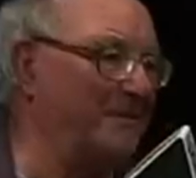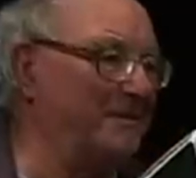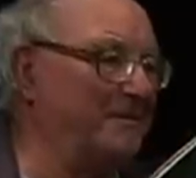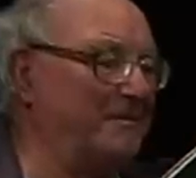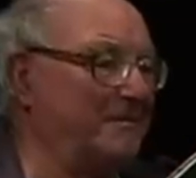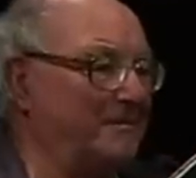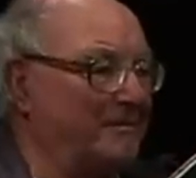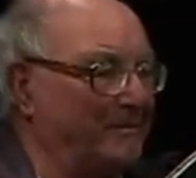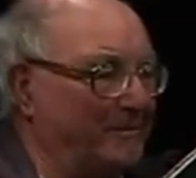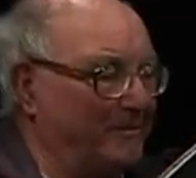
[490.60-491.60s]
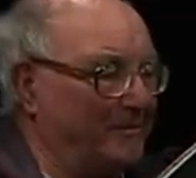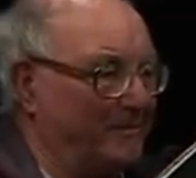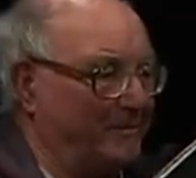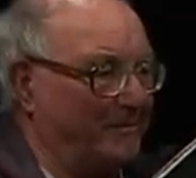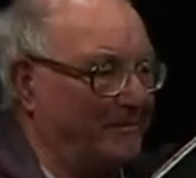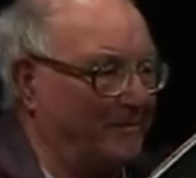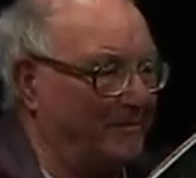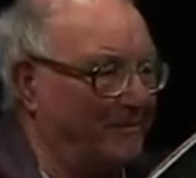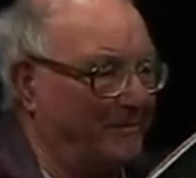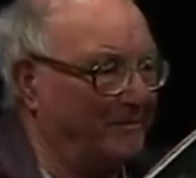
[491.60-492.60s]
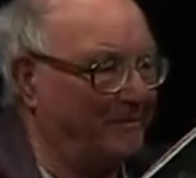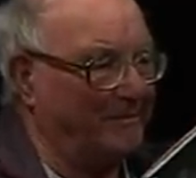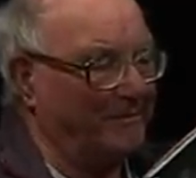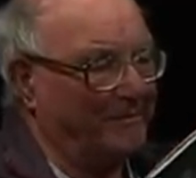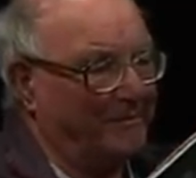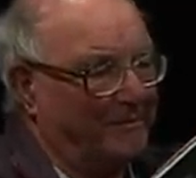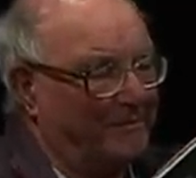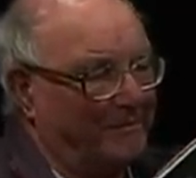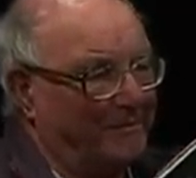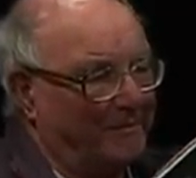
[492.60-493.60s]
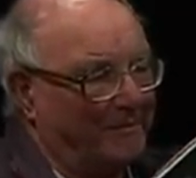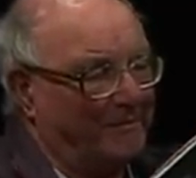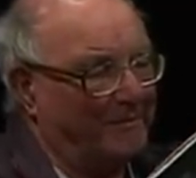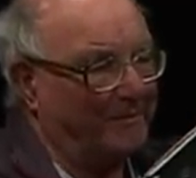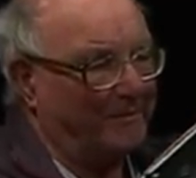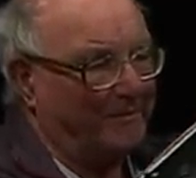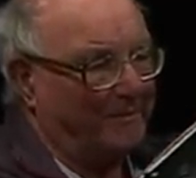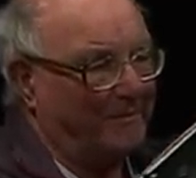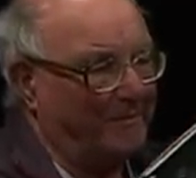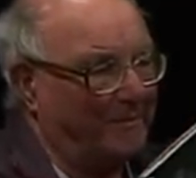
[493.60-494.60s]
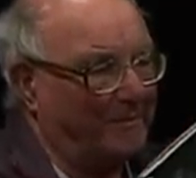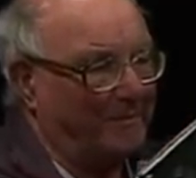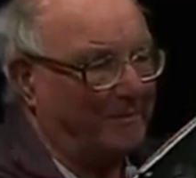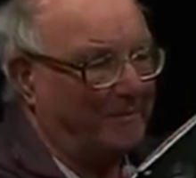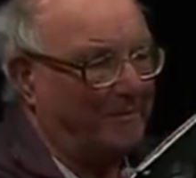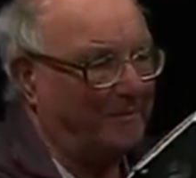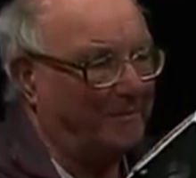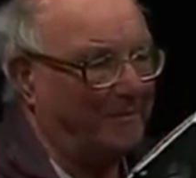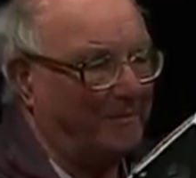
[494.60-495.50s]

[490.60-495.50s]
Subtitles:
(silent)